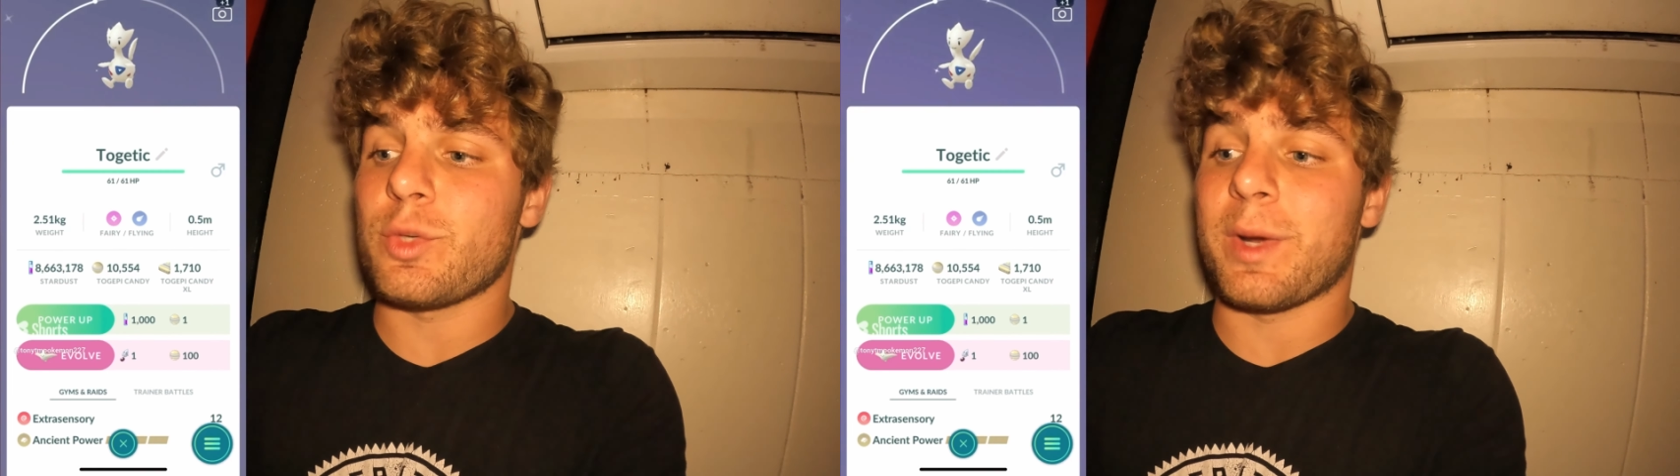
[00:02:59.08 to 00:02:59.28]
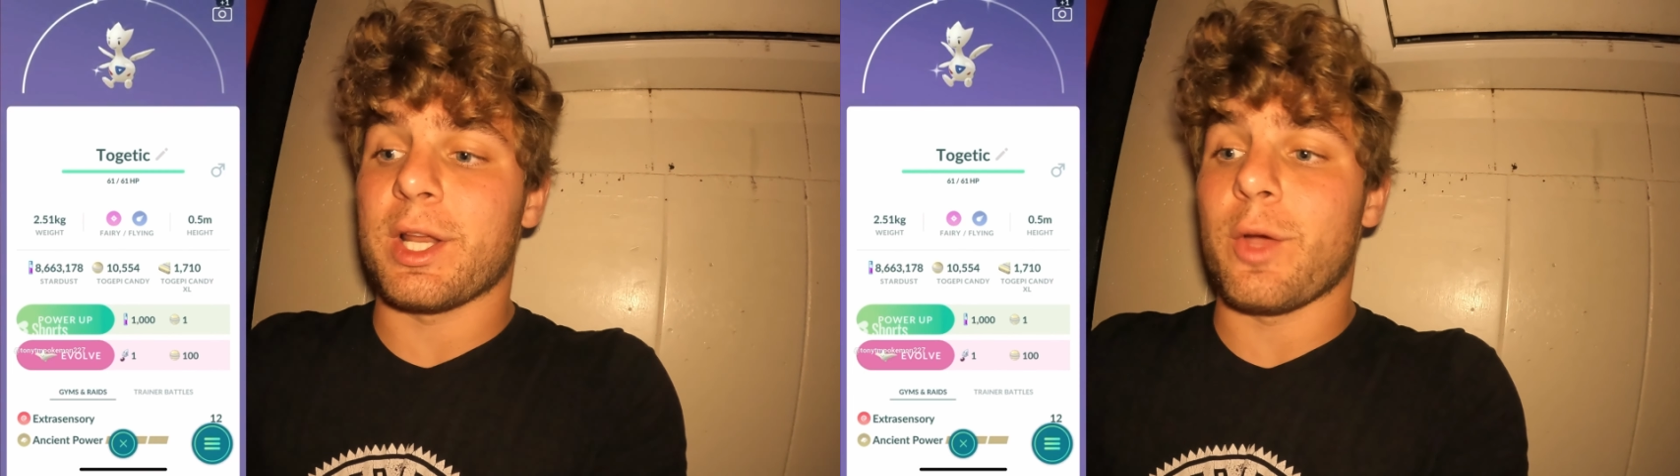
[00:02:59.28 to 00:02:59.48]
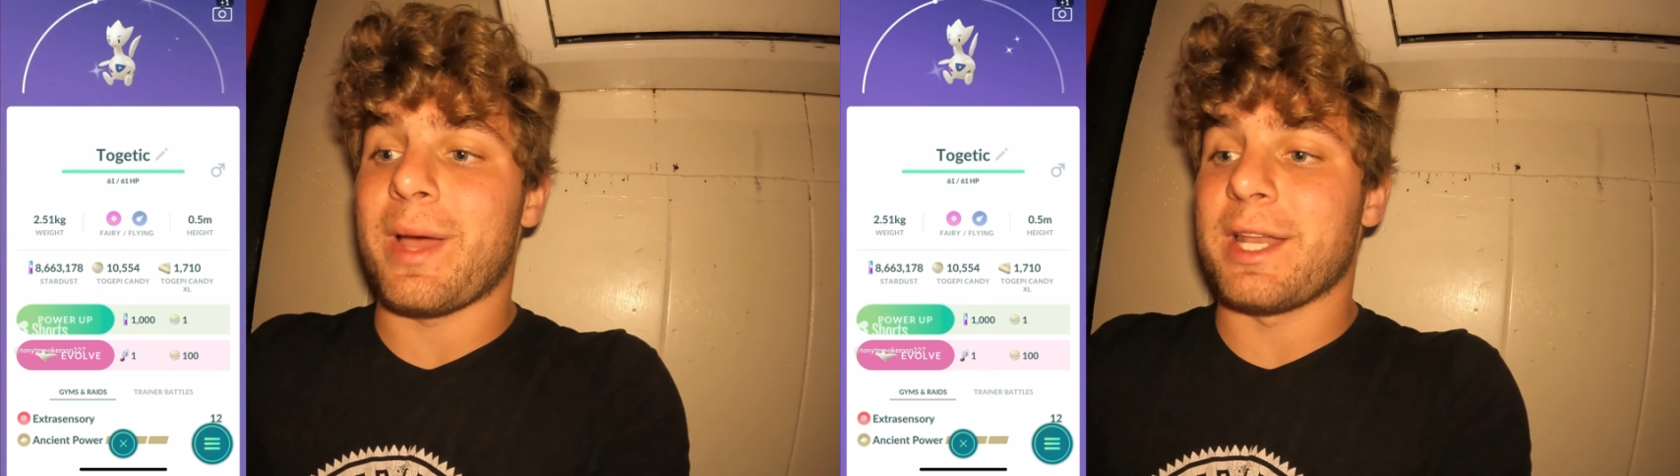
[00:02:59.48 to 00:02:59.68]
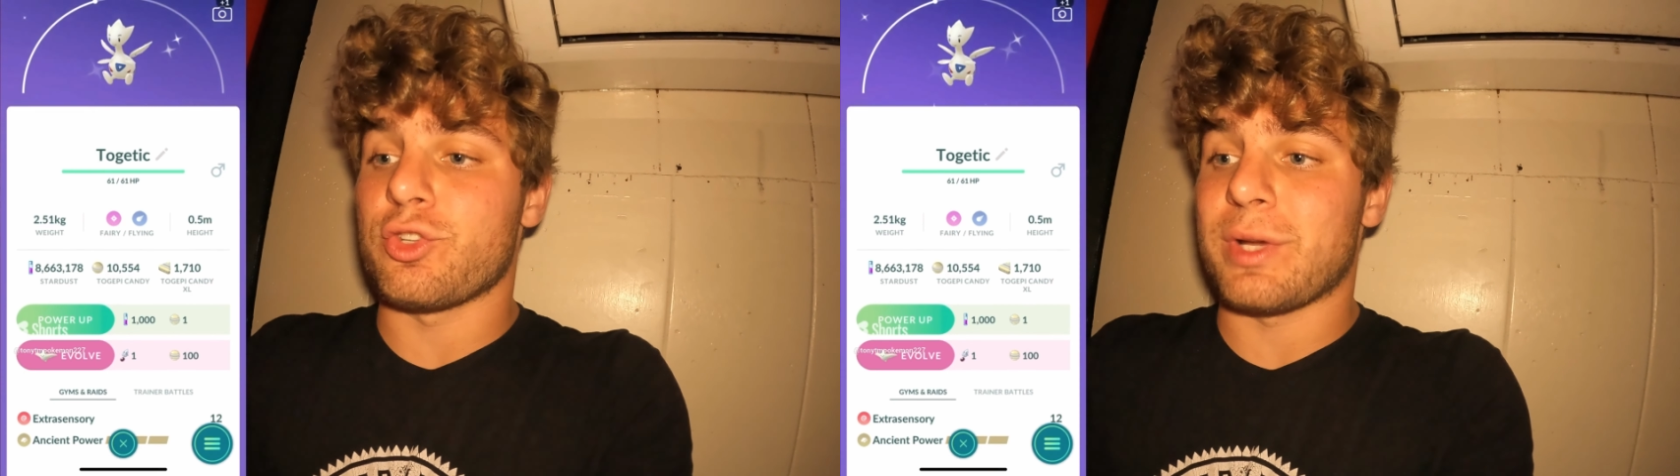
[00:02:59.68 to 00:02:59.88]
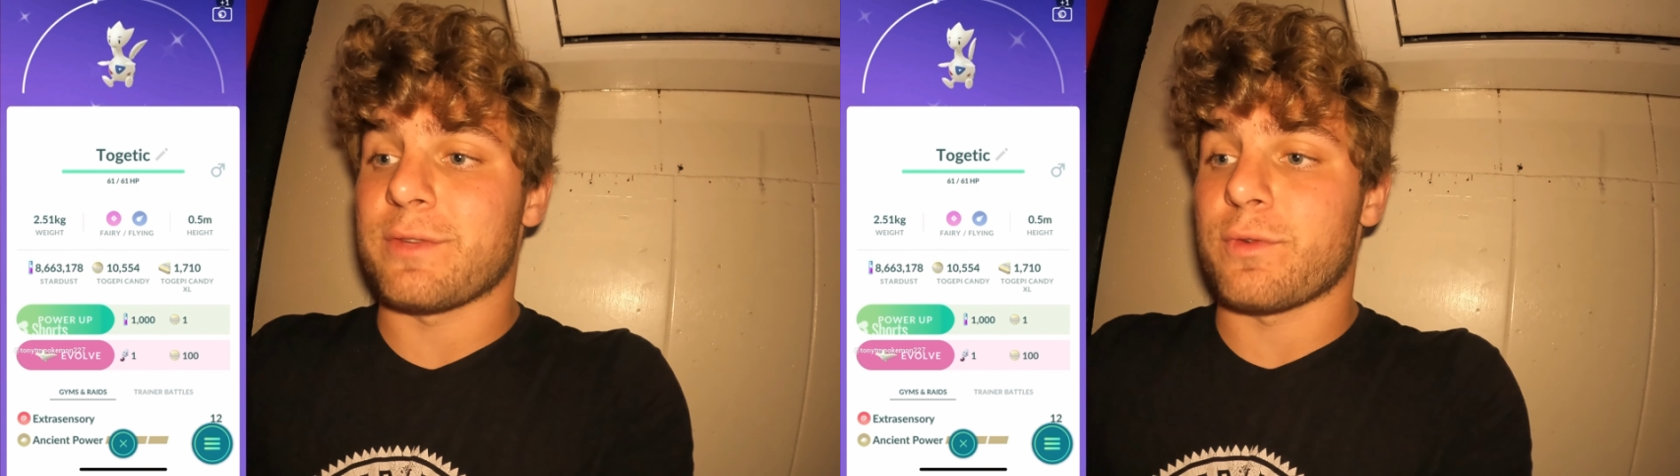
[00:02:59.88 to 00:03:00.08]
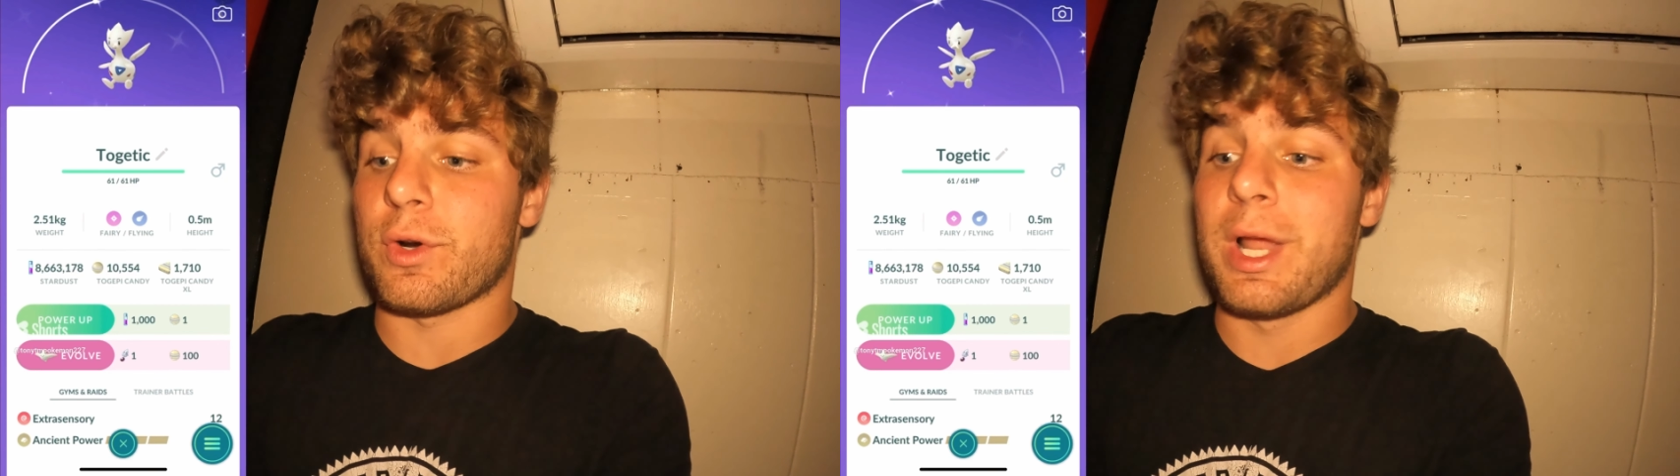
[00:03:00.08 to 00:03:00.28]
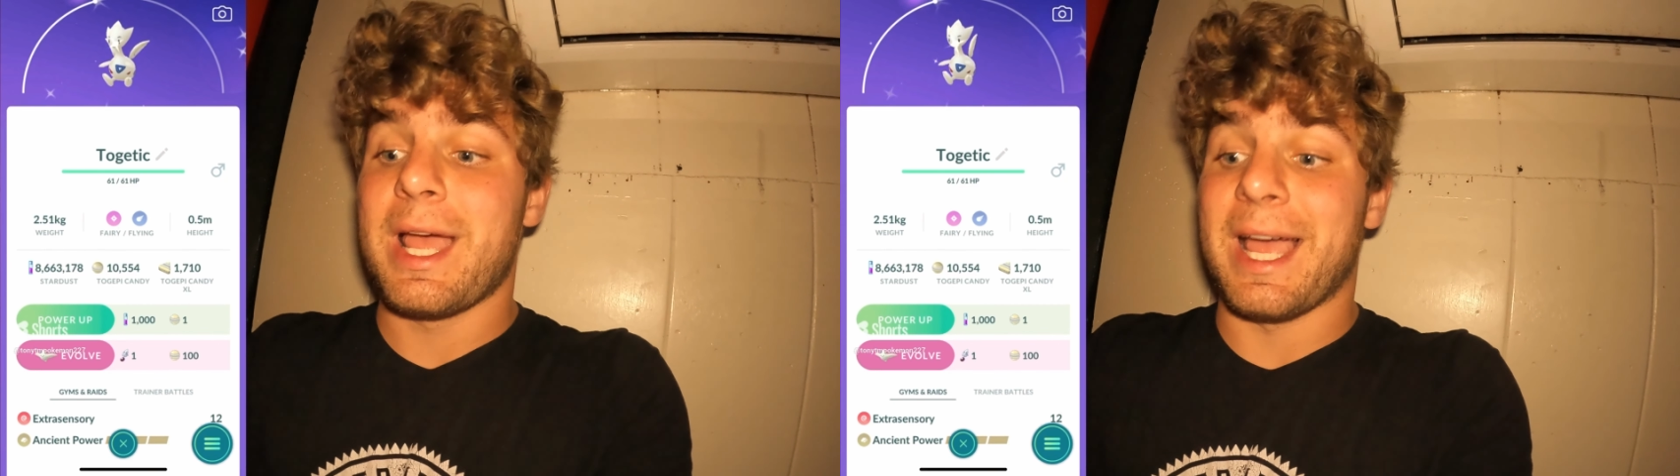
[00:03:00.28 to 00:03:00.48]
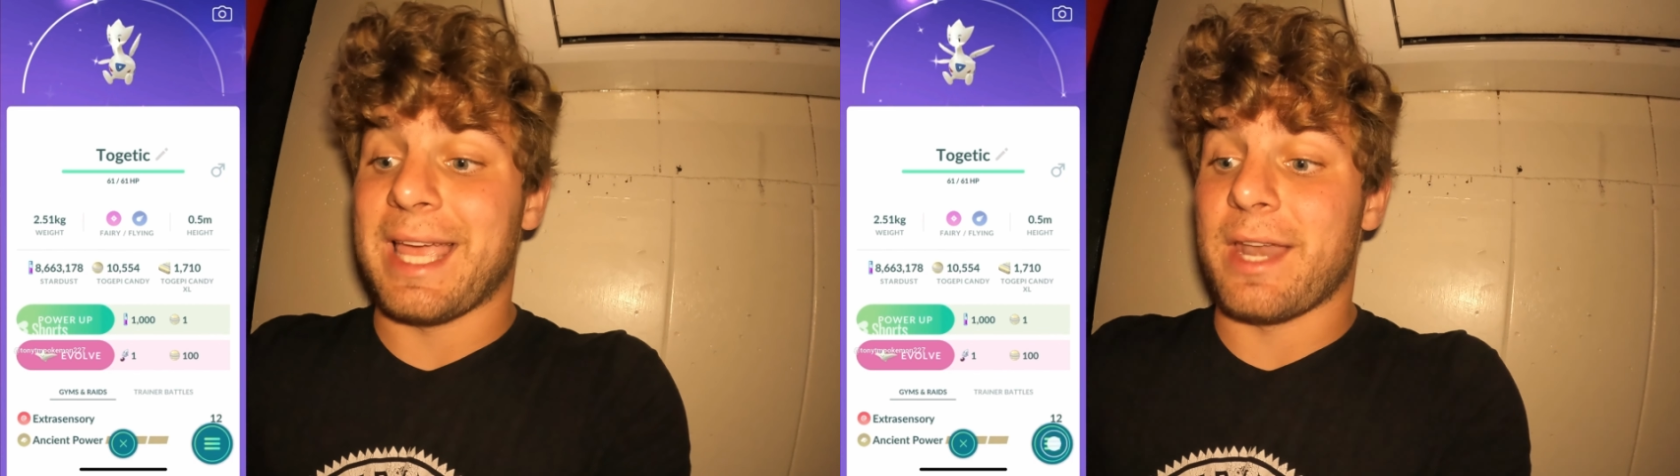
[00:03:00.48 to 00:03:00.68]
So we're going to go ahead and transfer,
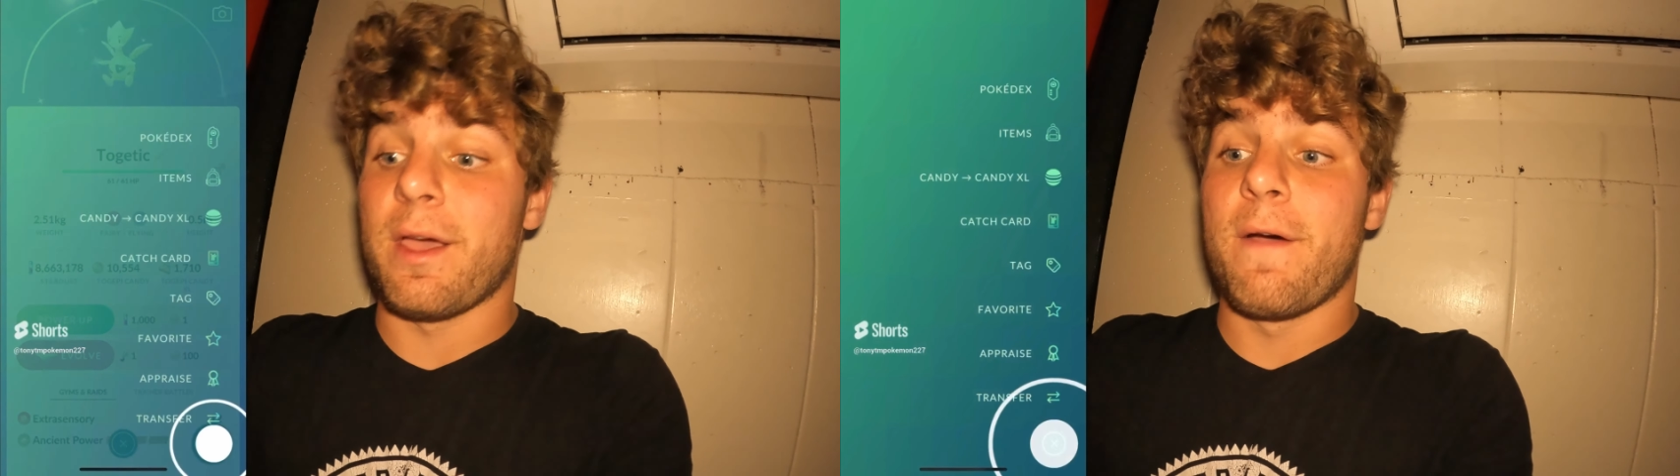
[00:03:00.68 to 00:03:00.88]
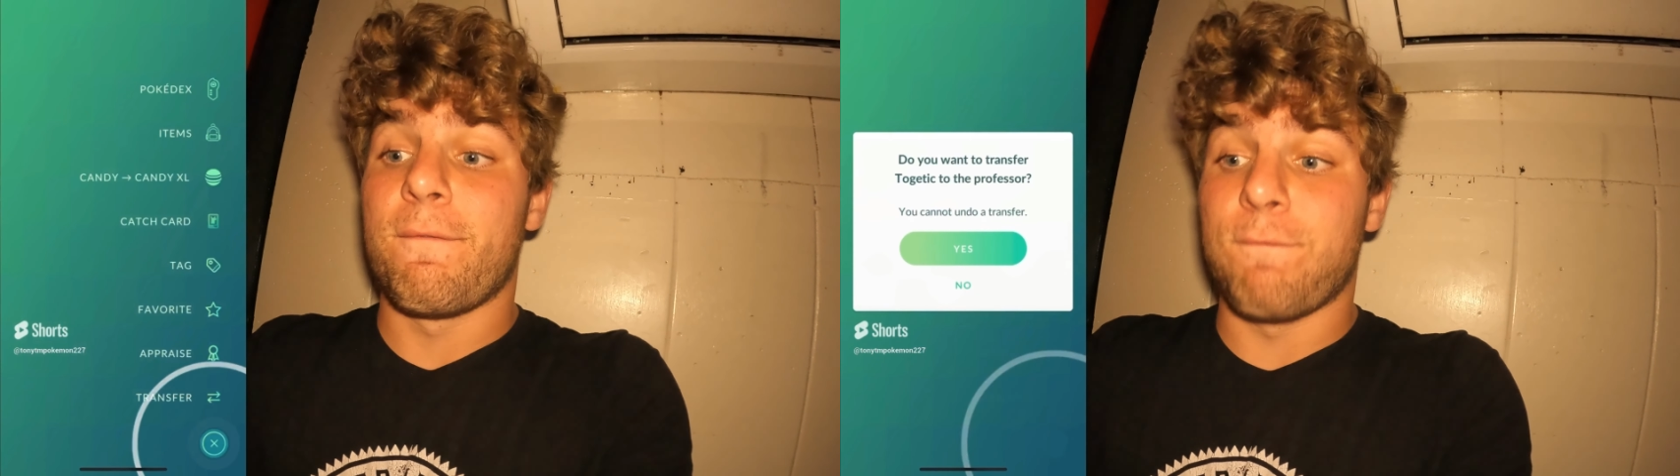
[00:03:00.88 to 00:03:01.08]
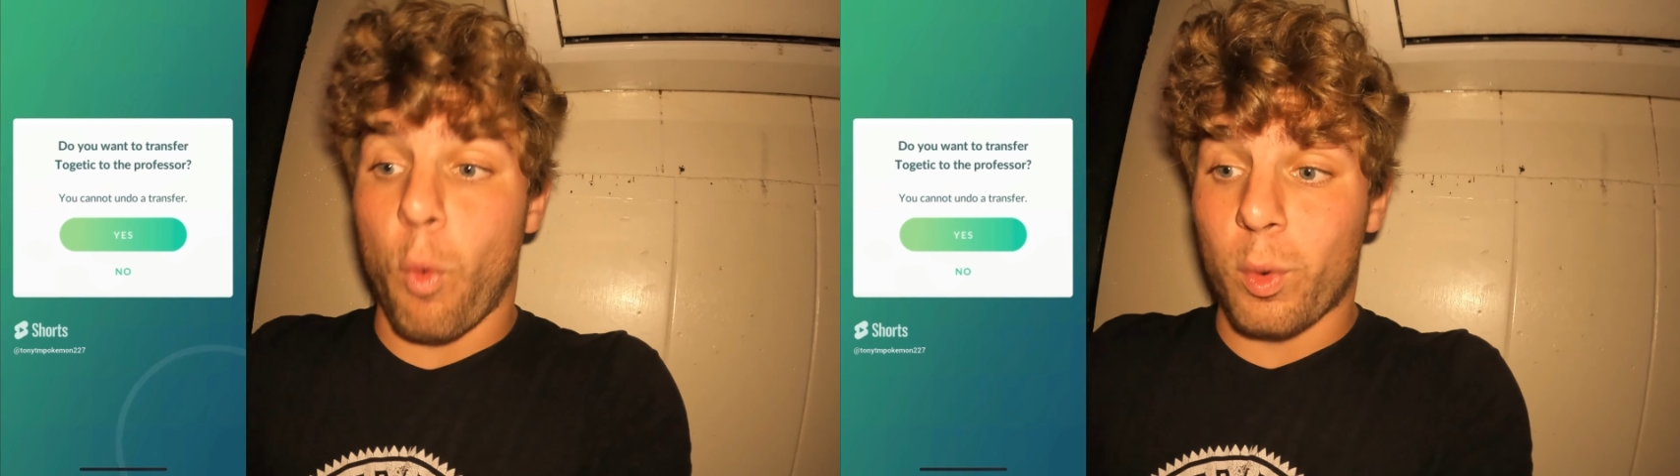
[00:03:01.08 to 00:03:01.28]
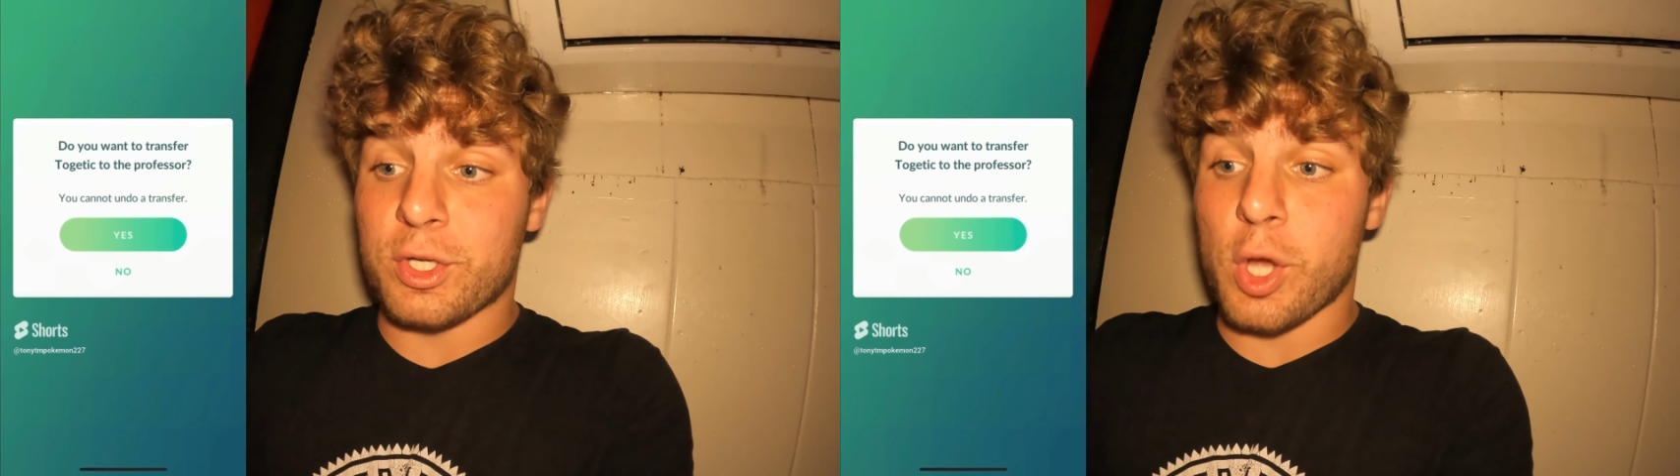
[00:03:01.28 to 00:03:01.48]
again, four